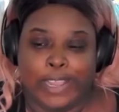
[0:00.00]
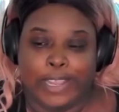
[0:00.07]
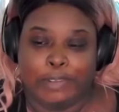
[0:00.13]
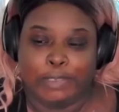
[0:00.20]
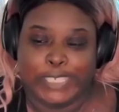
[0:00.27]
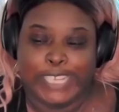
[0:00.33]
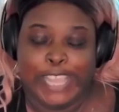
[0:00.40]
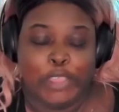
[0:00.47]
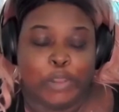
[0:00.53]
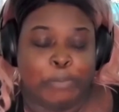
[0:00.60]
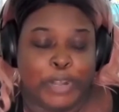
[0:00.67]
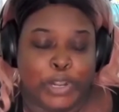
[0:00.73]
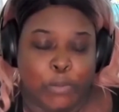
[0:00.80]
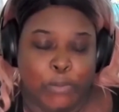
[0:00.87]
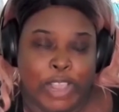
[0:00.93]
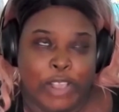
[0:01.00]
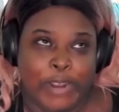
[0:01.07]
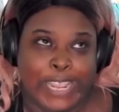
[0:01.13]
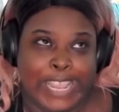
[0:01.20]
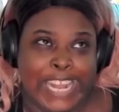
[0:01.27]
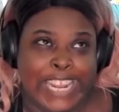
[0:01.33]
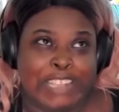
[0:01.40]
together pretty well, and it
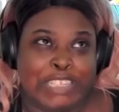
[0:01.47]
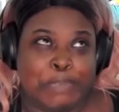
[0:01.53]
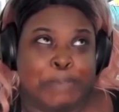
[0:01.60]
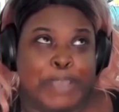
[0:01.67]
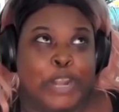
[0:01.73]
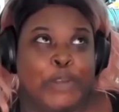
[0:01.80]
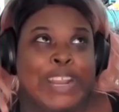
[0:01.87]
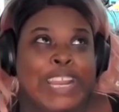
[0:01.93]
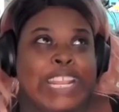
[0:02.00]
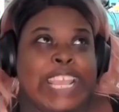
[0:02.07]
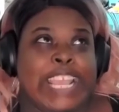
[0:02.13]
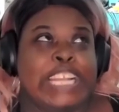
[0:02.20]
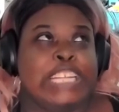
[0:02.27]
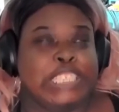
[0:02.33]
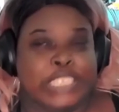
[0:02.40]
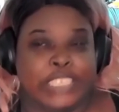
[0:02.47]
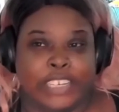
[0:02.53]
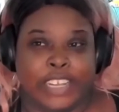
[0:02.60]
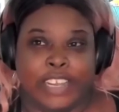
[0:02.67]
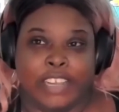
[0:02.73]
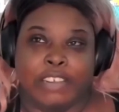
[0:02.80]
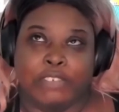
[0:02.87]
kind of gives a better indication
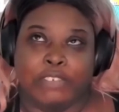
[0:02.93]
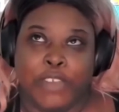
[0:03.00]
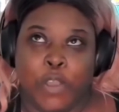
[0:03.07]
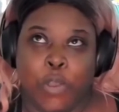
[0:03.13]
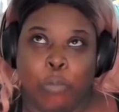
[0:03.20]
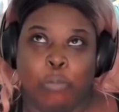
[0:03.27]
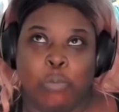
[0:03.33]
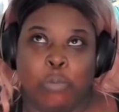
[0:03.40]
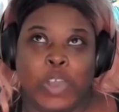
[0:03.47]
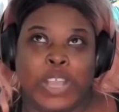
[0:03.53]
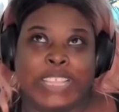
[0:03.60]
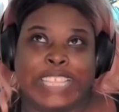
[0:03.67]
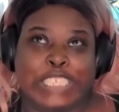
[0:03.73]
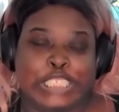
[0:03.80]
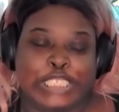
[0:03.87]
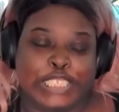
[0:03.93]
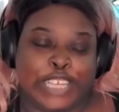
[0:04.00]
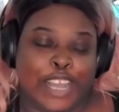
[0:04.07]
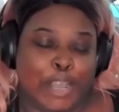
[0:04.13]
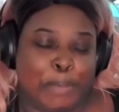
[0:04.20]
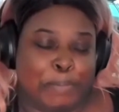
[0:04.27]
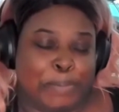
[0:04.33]
of what this
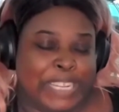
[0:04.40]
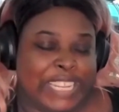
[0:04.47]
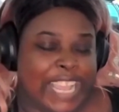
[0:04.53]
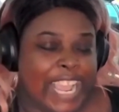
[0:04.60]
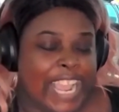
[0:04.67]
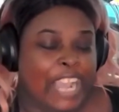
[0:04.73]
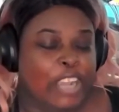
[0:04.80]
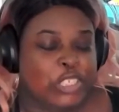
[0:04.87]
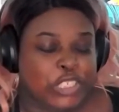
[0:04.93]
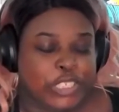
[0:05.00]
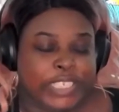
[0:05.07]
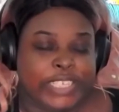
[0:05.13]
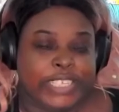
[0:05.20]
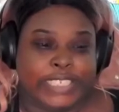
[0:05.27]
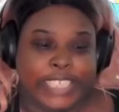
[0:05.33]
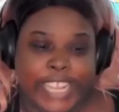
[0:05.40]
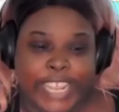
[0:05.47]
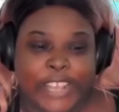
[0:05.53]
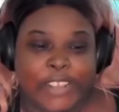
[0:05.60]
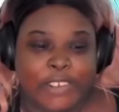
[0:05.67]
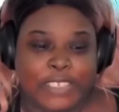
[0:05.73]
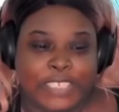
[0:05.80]
job actually
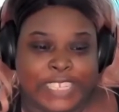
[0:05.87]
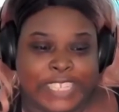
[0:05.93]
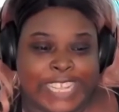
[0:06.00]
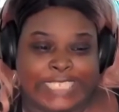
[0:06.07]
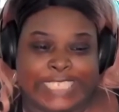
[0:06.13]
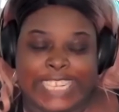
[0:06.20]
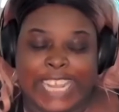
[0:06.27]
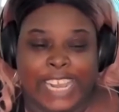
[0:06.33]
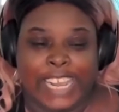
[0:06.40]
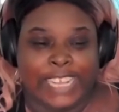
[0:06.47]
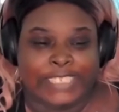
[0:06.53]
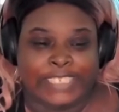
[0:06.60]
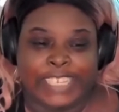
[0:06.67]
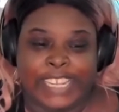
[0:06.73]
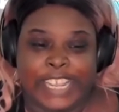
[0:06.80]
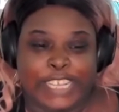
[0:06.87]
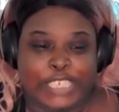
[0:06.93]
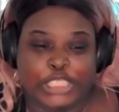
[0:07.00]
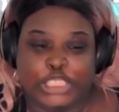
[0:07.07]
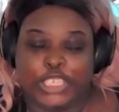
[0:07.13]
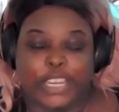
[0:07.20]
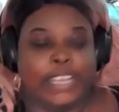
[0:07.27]
entails. It's not
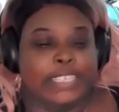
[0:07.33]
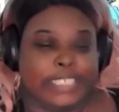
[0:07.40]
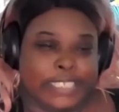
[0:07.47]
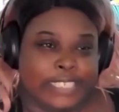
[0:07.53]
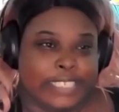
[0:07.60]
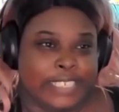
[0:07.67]
just